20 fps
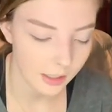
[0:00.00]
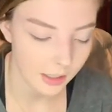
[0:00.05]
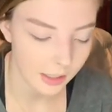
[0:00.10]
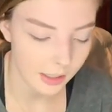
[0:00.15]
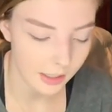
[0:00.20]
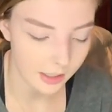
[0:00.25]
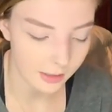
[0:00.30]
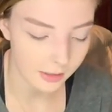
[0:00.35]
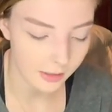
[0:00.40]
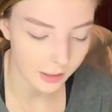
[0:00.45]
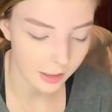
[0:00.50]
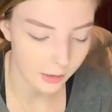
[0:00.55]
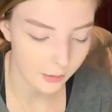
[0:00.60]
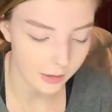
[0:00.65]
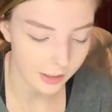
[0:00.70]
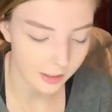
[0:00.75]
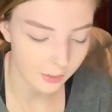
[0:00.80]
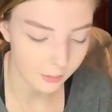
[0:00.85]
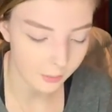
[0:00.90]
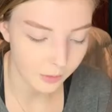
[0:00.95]
And go
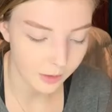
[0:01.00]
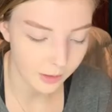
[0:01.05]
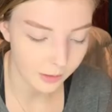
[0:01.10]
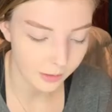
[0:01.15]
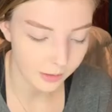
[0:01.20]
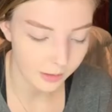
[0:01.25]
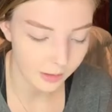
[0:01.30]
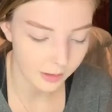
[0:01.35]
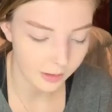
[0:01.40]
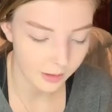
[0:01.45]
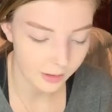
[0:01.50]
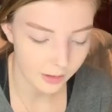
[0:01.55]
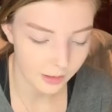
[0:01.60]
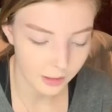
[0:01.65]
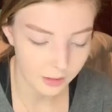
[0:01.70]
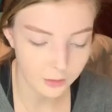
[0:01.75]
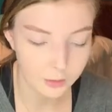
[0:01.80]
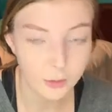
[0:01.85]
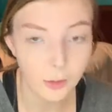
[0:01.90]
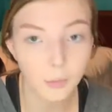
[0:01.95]
in with
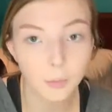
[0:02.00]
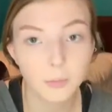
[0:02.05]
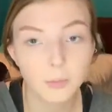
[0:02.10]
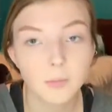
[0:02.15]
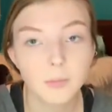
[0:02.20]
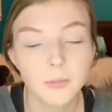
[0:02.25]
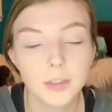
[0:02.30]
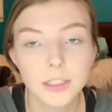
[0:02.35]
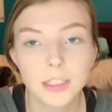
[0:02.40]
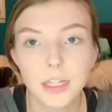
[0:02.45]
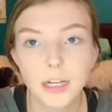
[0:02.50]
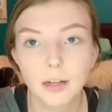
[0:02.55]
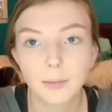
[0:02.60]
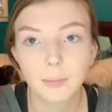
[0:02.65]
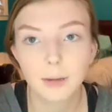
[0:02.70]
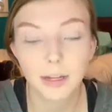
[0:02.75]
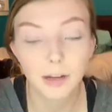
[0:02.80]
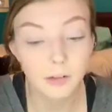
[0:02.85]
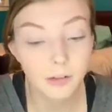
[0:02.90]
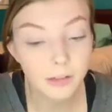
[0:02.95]
a little setting
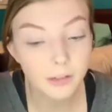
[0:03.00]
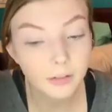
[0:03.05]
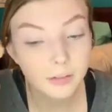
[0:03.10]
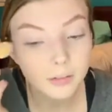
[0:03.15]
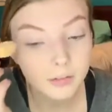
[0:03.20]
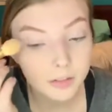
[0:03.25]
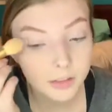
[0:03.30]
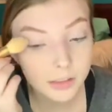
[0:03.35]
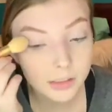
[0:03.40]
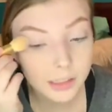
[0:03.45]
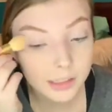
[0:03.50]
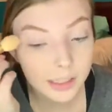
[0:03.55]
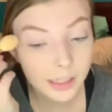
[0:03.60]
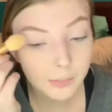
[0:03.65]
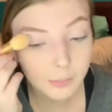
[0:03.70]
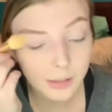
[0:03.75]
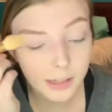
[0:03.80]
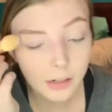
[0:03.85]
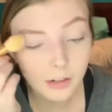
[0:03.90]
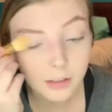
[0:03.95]
powder, the
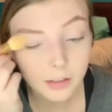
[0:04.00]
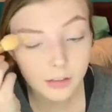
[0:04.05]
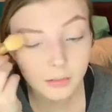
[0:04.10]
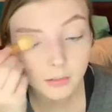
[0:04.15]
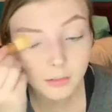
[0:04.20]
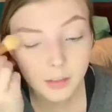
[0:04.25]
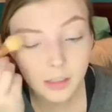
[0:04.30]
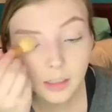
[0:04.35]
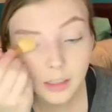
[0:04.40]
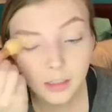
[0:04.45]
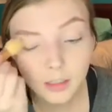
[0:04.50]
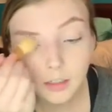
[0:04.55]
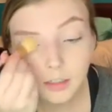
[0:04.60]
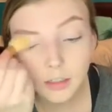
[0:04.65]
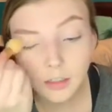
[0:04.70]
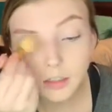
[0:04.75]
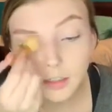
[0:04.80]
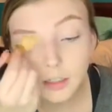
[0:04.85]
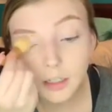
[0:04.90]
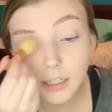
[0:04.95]
same powder.
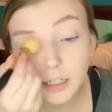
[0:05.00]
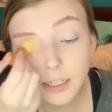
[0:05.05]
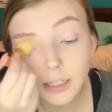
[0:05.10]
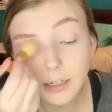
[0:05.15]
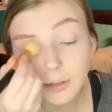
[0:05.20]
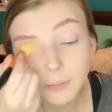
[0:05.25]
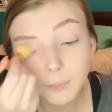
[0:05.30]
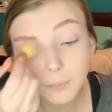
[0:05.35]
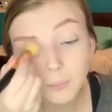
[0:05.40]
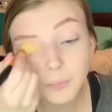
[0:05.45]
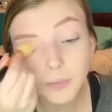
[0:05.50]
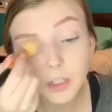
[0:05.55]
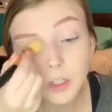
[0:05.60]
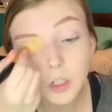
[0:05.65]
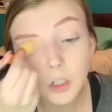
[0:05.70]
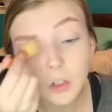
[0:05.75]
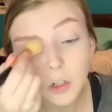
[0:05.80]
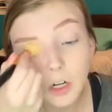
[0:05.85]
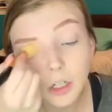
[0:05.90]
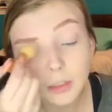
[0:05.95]
And
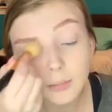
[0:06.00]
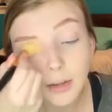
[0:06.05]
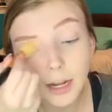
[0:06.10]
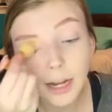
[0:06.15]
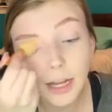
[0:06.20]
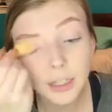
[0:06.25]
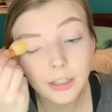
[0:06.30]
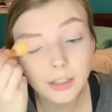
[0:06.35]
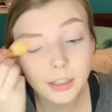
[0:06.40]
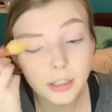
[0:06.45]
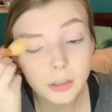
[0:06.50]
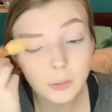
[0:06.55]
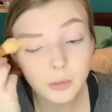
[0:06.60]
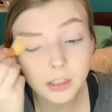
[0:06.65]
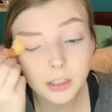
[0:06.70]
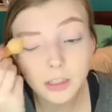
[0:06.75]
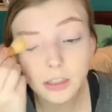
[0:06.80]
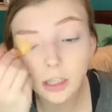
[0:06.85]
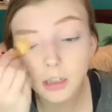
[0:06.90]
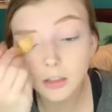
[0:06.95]
go across my eyelids with
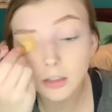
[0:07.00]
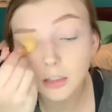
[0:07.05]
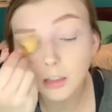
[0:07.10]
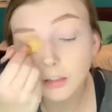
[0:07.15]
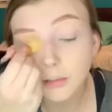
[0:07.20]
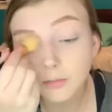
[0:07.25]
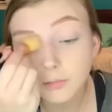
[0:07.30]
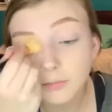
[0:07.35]
this also.